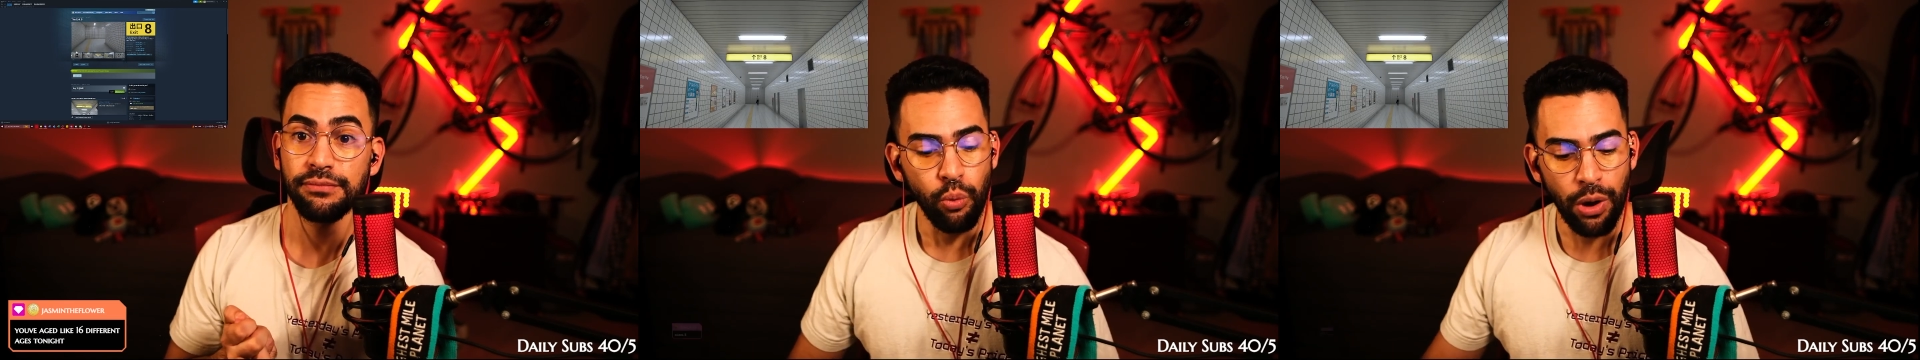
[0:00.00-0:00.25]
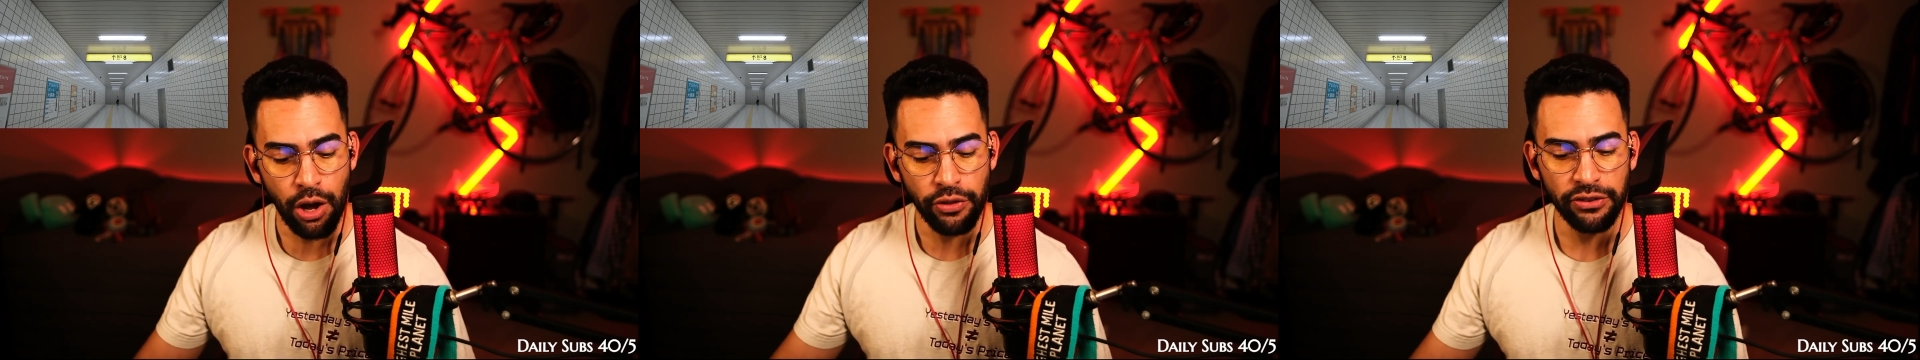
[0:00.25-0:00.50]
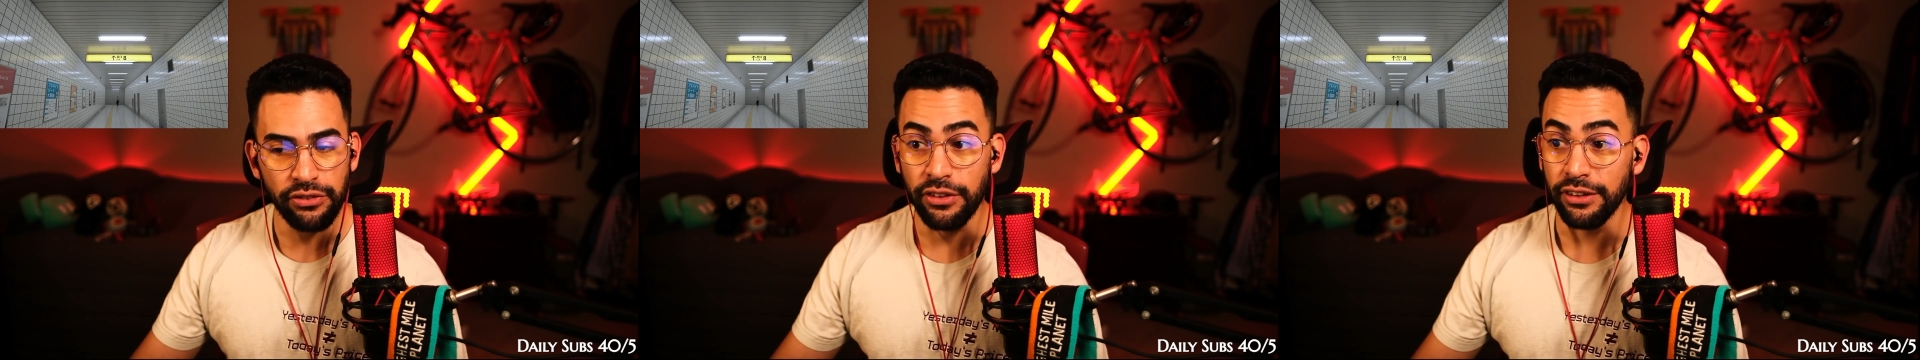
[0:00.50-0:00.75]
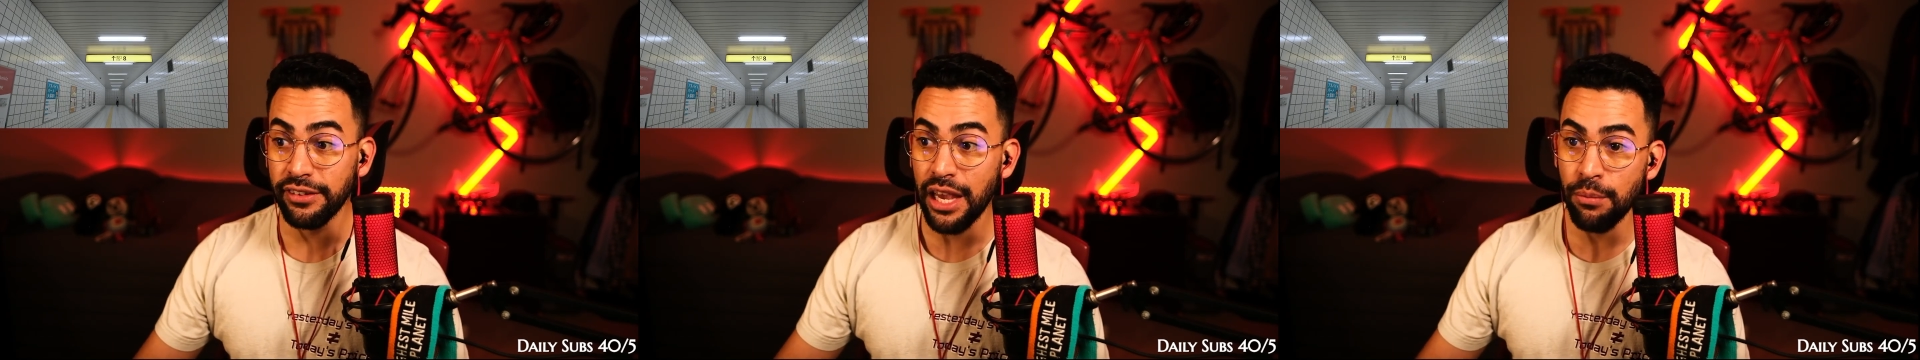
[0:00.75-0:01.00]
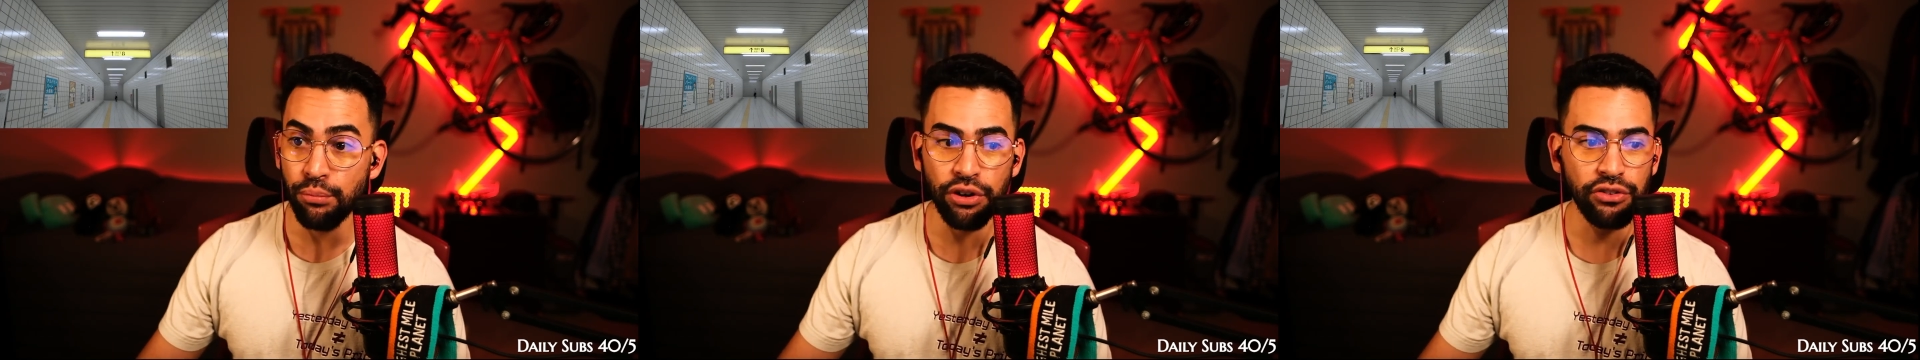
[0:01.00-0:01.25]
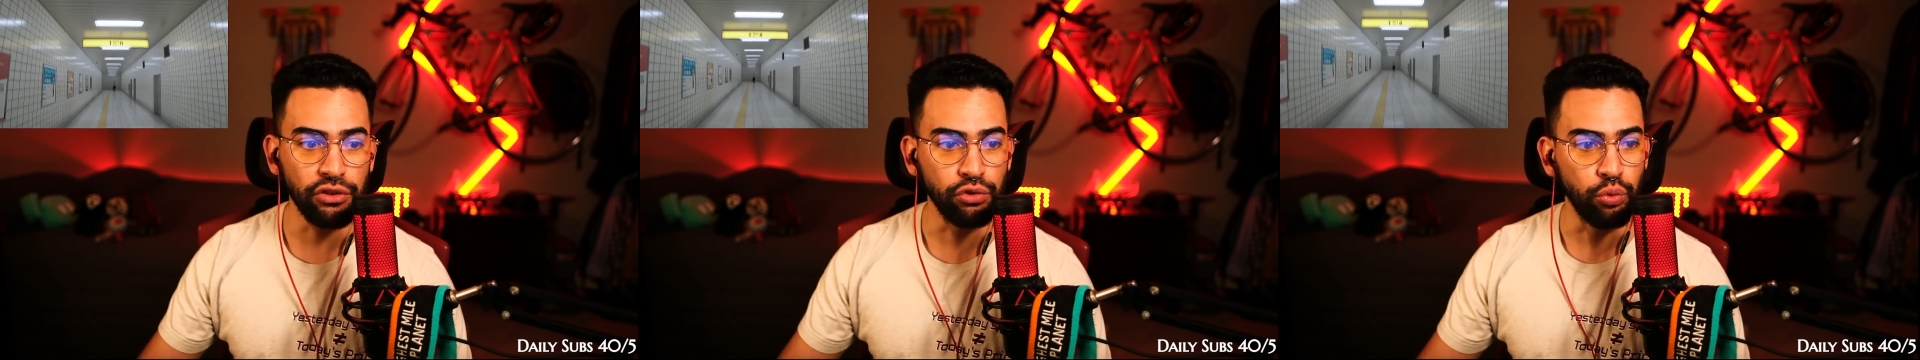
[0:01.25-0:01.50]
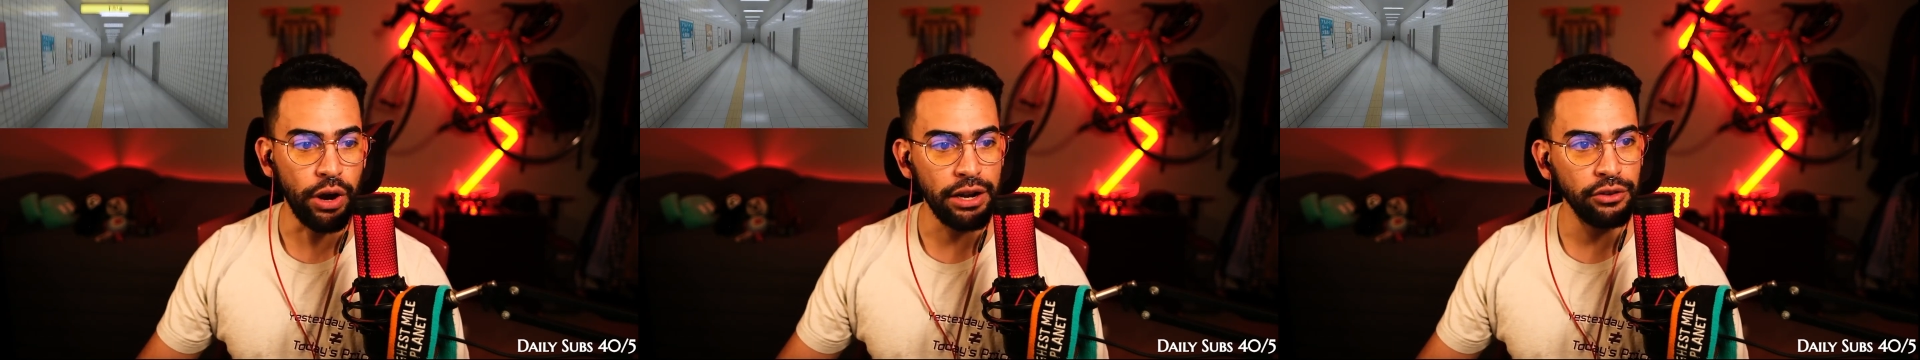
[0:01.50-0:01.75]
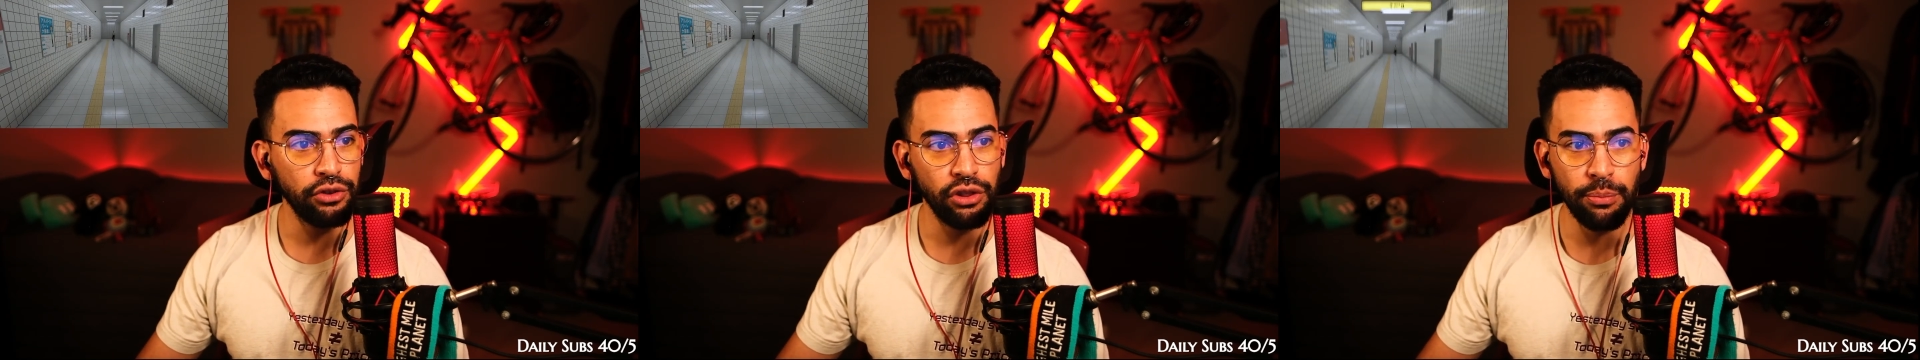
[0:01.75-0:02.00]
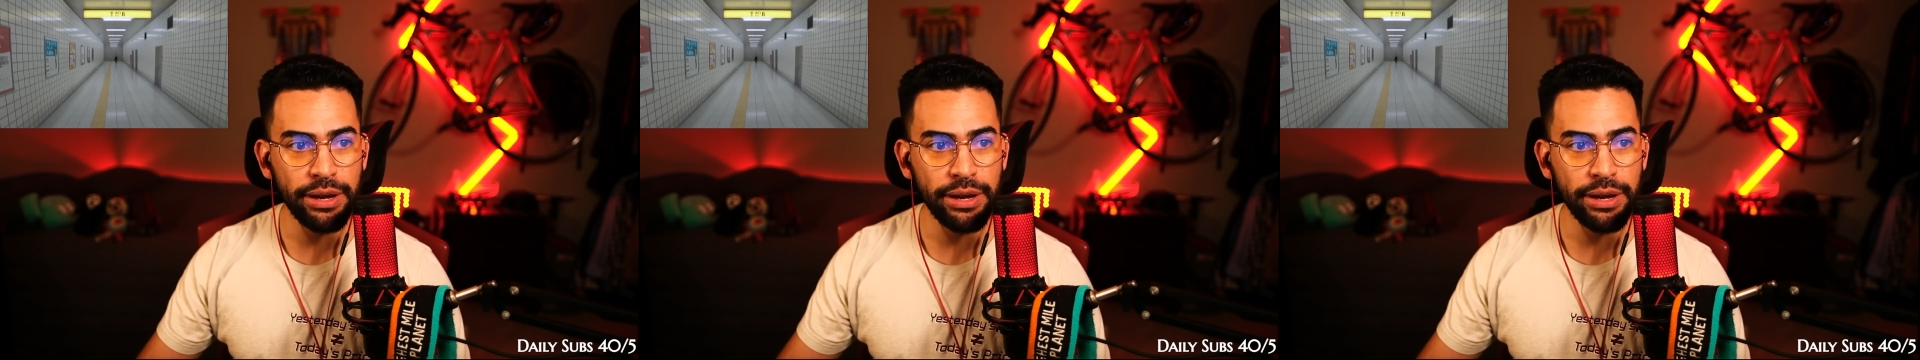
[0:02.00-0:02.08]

Wow, this, this game brings us right into the